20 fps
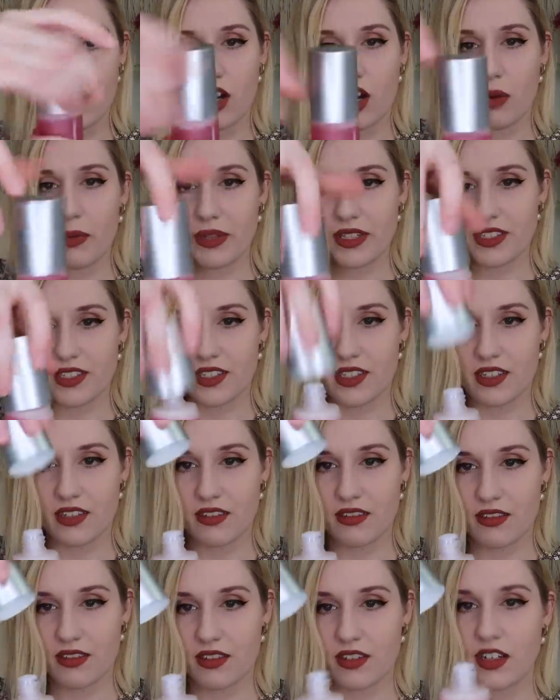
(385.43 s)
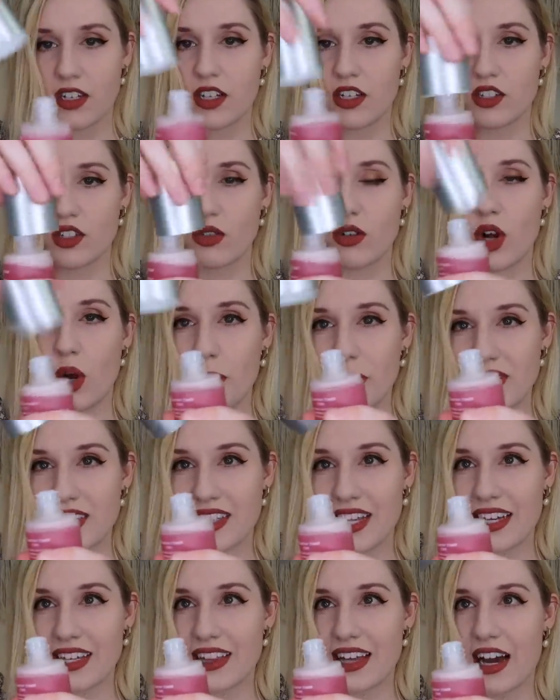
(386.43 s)
opens. So it opens
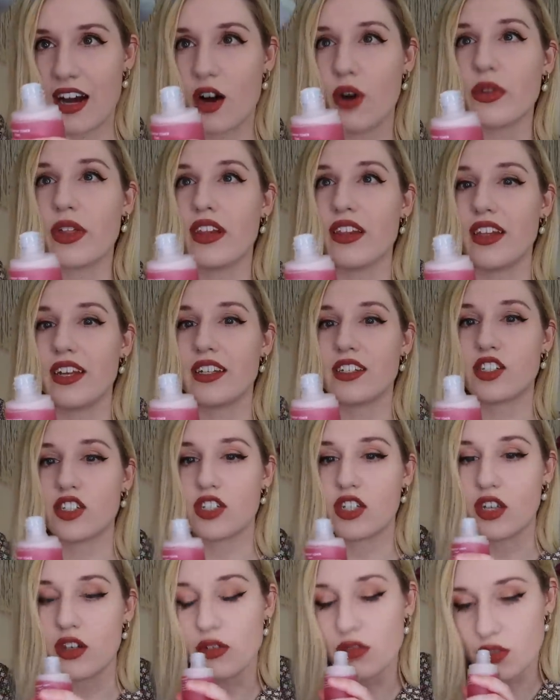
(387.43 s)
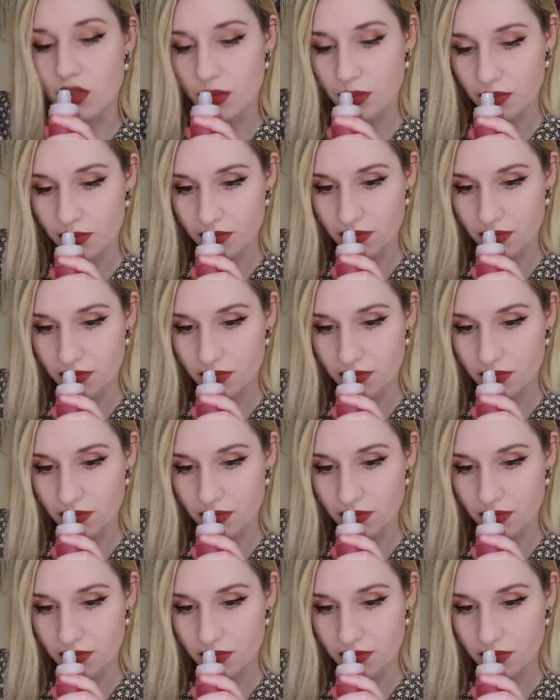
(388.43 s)
like that. Oh, the lid is just huge.